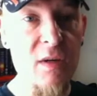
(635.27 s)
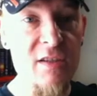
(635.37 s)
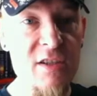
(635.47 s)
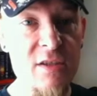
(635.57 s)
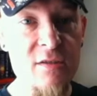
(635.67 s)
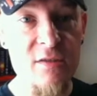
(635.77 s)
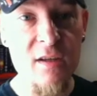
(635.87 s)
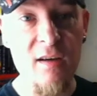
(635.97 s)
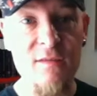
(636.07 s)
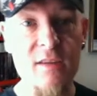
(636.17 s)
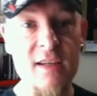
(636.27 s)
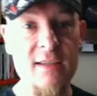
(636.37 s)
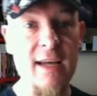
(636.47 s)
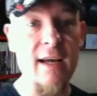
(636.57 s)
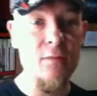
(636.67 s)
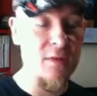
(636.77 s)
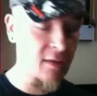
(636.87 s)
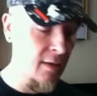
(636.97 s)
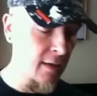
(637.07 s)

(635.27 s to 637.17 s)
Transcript: editions of these games.